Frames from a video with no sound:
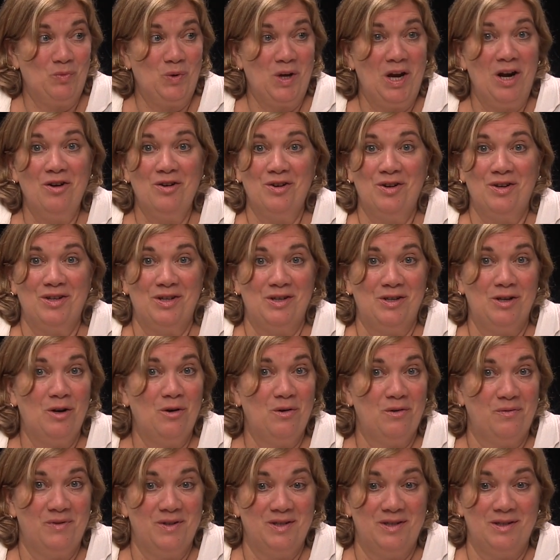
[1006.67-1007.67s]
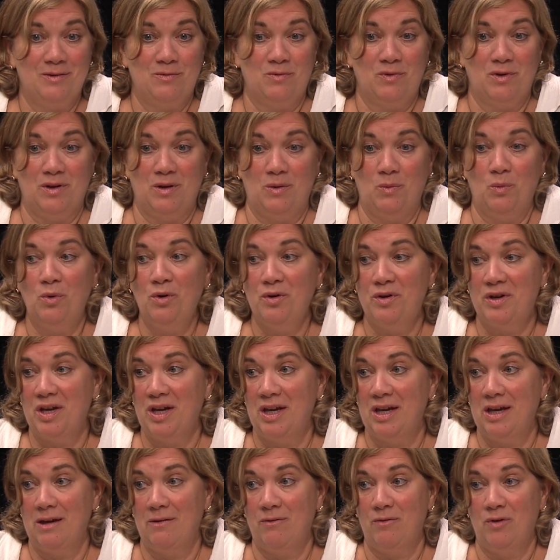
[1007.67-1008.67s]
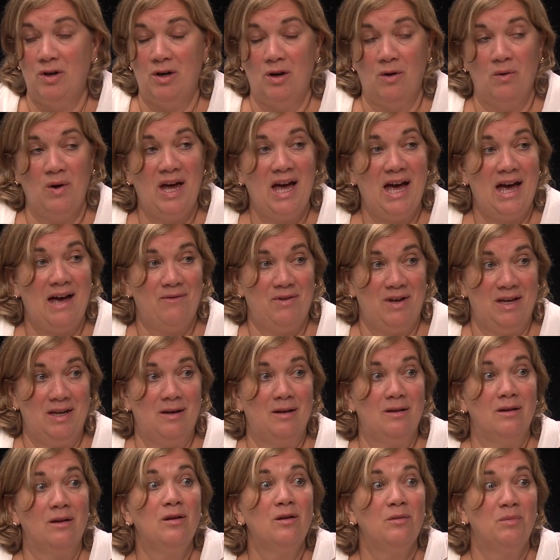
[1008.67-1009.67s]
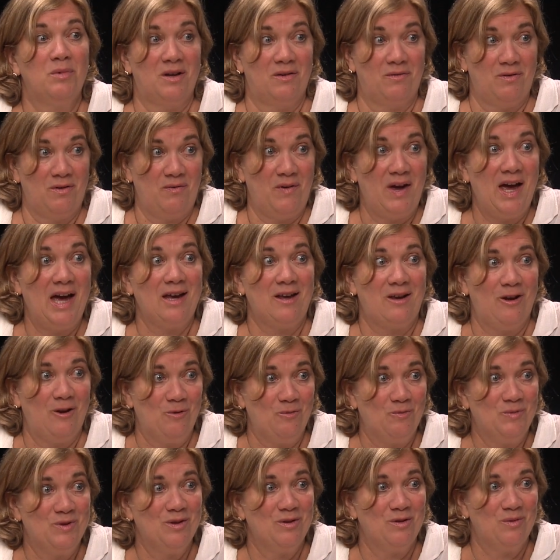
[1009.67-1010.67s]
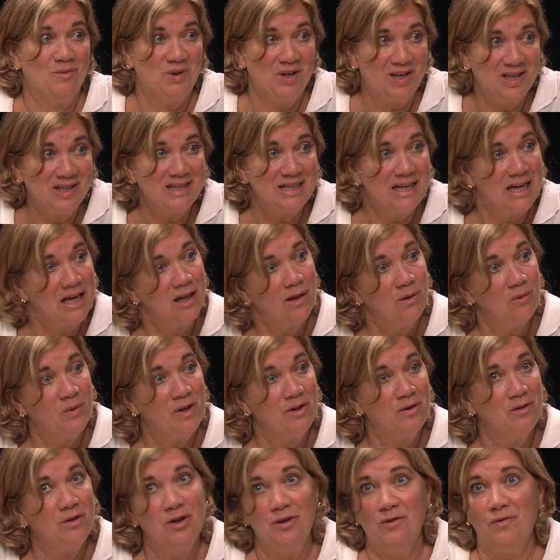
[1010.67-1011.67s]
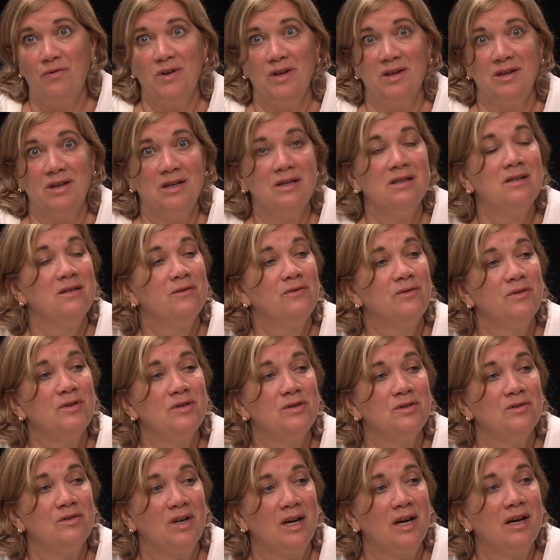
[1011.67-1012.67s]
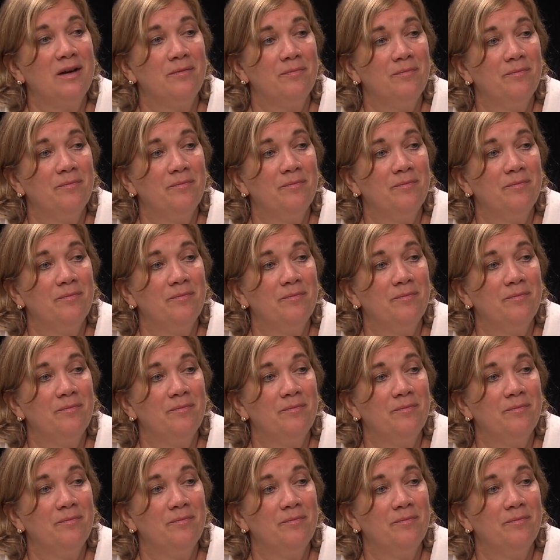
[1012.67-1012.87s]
We aren't going to know if this is really working if we don't have it in a little bit of a vacuum so that we can tell whether you're feeling a difference or not.